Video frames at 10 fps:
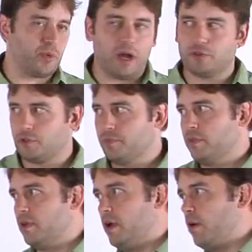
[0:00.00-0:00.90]
browser,
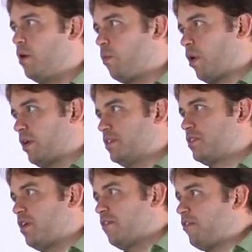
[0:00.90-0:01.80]
whereas
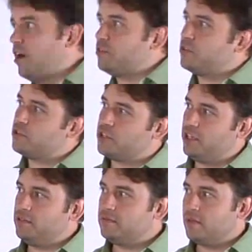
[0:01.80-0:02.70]
files under
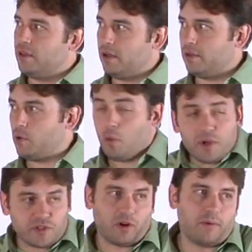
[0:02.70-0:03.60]
skin
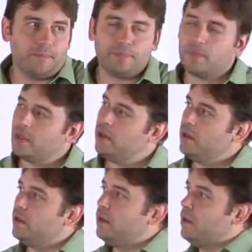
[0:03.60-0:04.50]
always are.
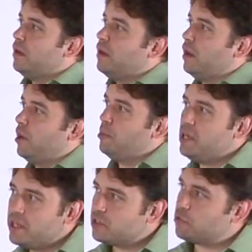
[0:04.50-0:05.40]

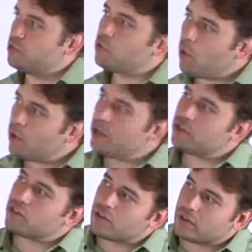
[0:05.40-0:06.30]
Media is for
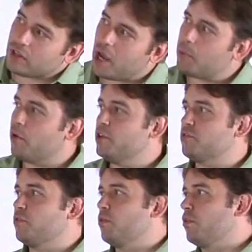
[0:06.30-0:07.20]
storage, libraries
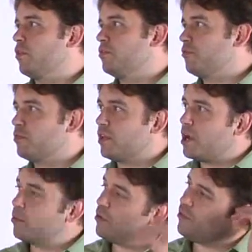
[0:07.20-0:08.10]
for different
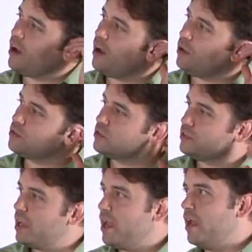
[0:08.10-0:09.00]
library files,
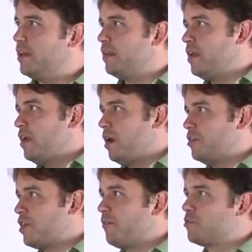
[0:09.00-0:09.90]
and
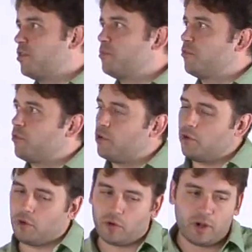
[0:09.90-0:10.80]
JavaScript are for
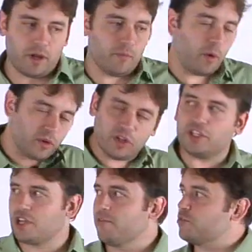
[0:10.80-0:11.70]
your, well, we'll look at
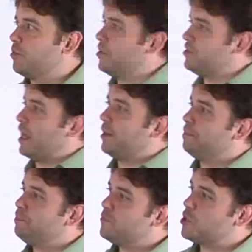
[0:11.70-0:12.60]
JavaScript in a second.
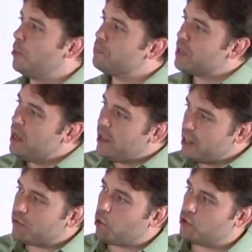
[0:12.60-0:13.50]
So, and
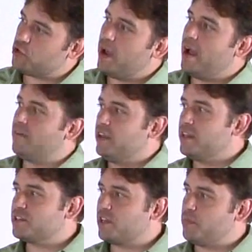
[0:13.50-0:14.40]
then, of course, you have
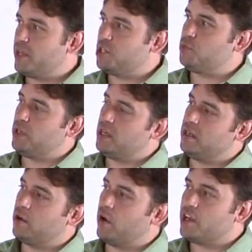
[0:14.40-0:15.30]
index.php, your